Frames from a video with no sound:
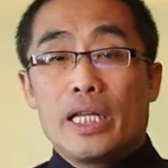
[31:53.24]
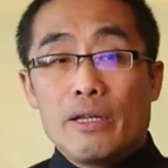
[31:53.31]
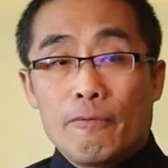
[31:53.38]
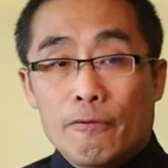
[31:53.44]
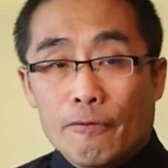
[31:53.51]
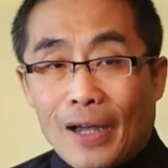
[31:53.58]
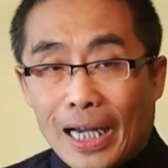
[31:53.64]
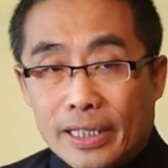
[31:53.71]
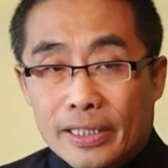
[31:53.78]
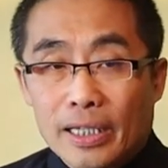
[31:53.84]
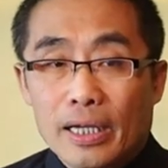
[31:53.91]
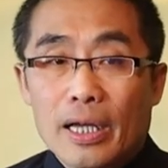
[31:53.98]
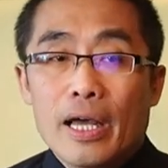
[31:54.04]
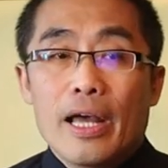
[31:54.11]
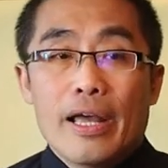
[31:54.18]
In
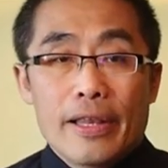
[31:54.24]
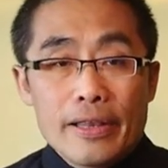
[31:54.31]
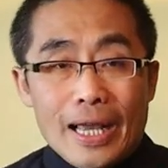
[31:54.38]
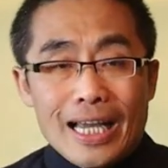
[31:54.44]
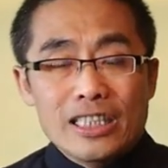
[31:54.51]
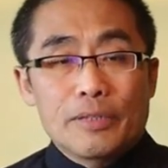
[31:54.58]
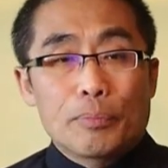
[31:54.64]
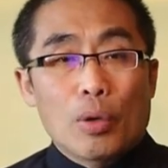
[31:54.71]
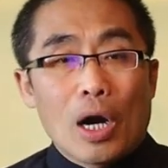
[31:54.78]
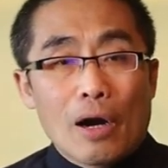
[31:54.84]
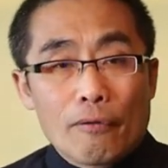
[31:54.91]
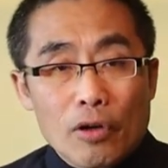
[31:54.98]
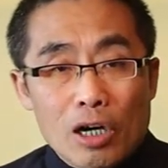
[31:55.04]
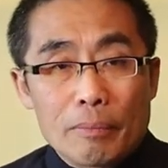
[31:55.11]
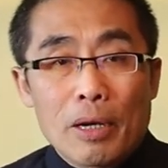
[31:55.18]
fact, this
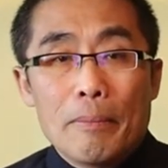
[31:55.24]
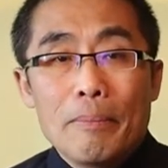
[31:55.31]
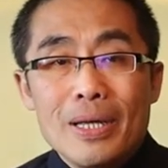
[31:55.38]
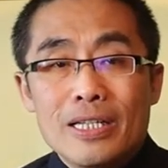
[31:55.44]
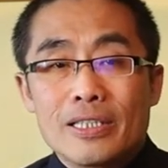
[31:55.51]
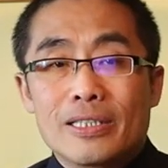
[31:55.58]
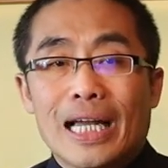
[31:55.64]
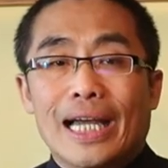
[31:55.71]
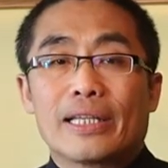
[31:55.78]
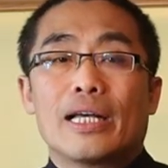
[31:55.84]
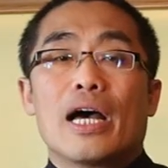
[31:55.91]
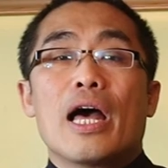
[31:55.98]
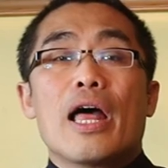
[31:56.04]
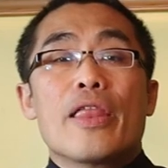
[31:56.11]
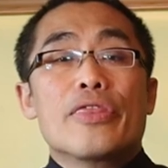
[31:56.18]
proverb means that
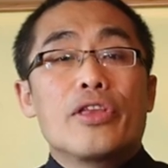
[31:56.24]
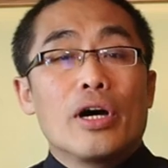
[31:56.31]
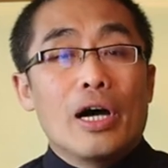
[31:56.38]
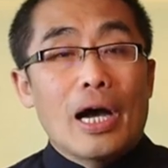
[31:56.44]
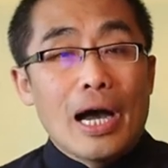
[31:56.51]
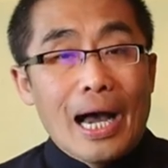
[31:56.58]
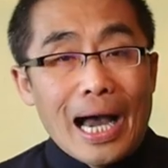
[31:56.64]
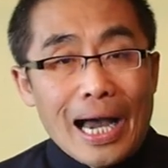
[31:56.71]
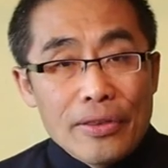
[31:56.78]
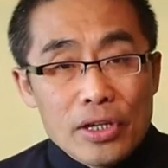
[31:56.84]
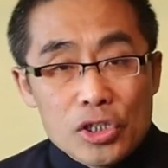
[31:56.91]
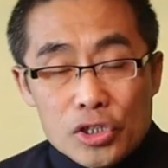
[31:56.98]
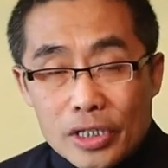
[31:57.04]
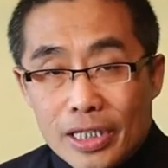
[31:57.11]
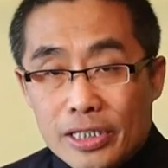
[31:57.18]
the
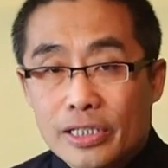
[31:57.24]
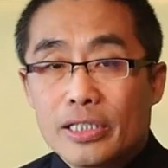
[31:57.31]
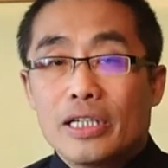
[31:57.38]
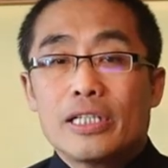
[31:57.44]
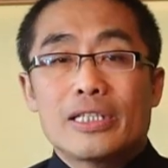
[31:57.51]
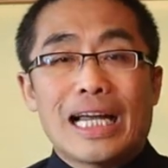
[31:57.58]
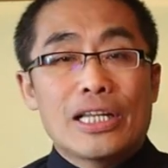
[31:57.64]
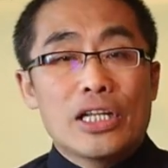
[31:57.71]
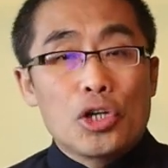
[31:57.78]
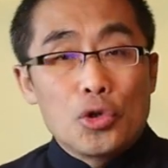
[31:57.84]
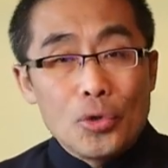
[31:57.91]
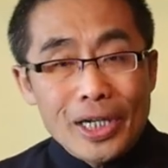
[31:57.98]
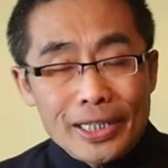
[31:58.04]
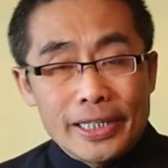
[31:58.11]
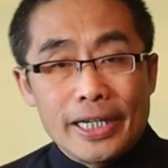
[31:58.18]
energies
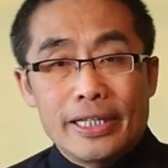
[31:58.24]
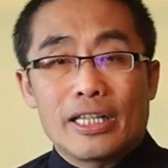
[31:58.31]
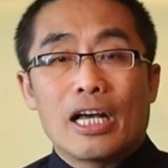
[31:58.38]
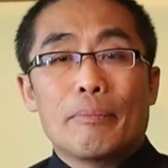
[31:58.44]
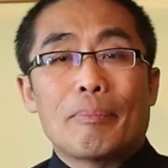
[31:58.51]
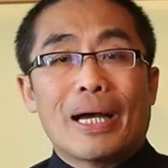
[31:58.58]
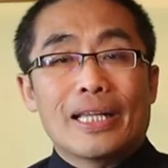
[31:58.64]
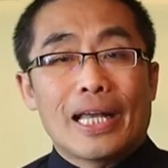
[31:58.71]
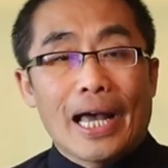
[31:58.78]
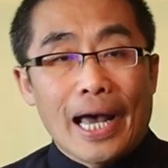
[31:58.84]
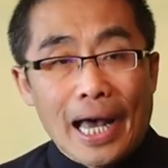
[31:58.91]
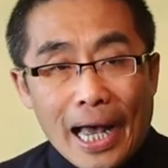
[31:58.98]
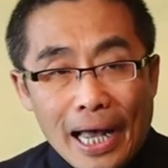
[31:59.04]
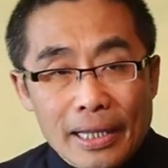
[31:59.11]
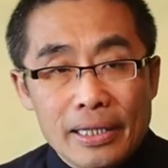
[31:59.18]
generated by the
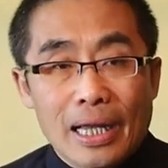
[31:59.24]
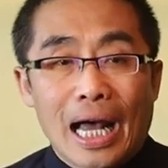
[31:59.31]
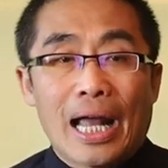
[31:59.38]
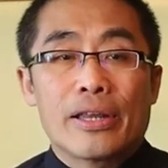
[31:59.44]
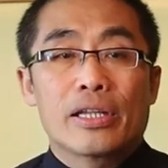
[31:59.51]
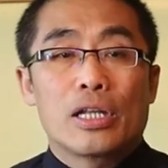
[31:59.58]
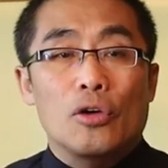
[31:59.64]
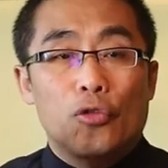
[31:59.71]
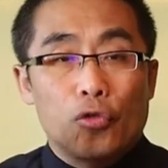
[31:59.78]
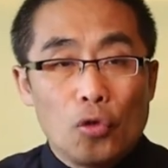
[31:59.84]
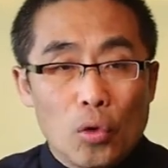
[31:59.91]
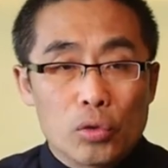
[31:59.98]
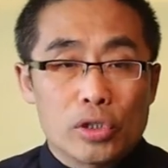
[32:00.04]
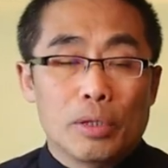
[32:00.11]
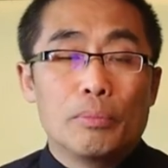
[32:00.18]
hand and the
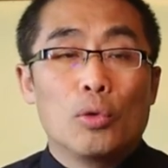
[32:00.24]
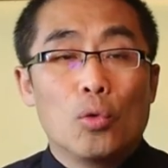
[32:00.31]
foot